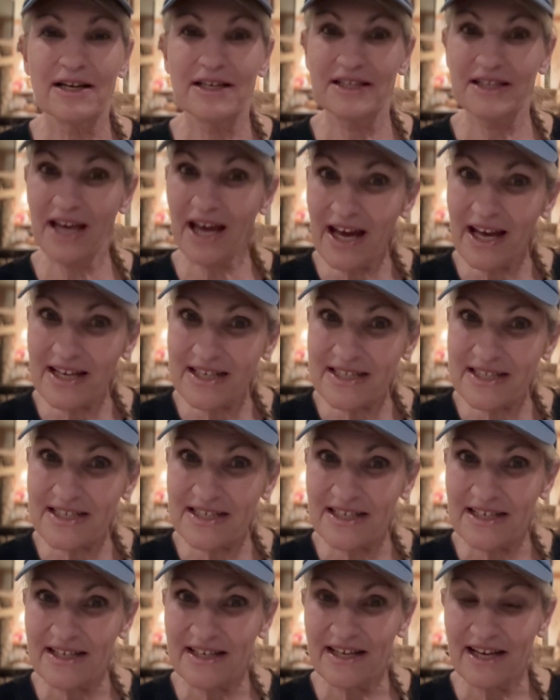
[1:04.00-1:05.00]
Yet
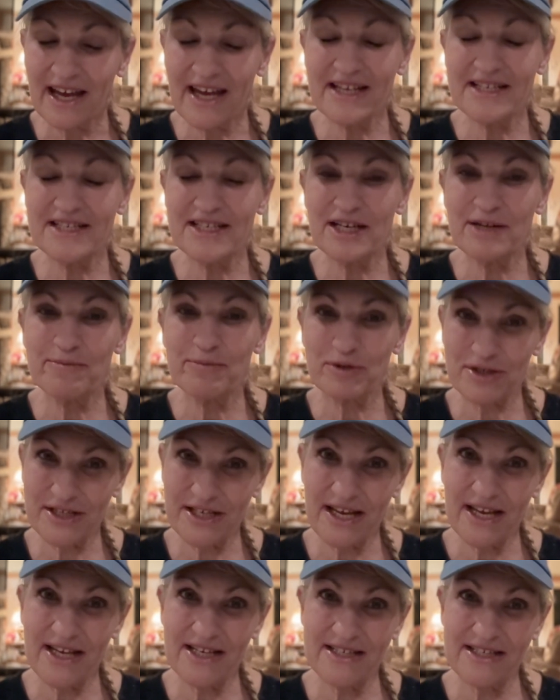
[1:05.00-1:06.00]

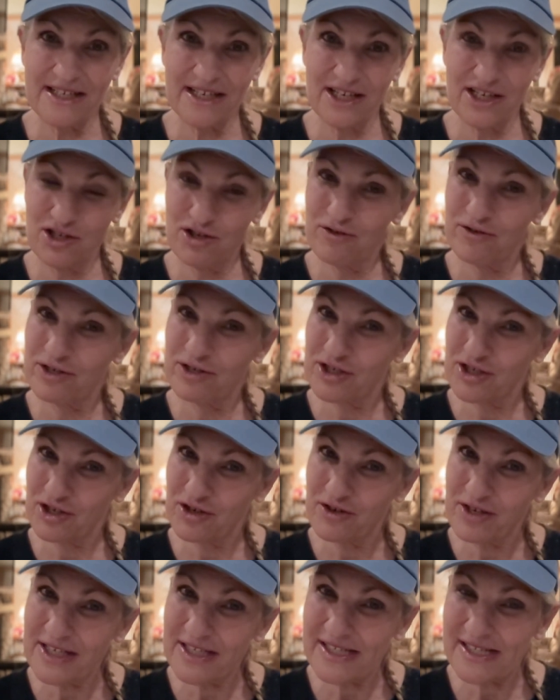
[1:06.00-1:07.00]
18% in your
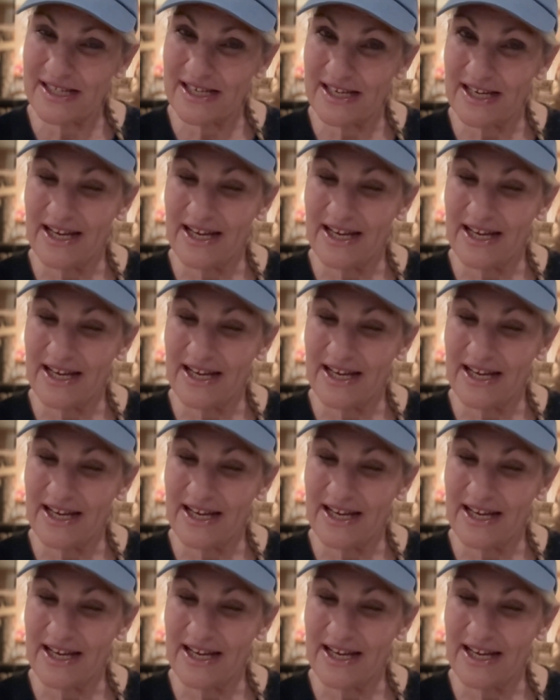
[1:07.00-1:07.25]
endurance,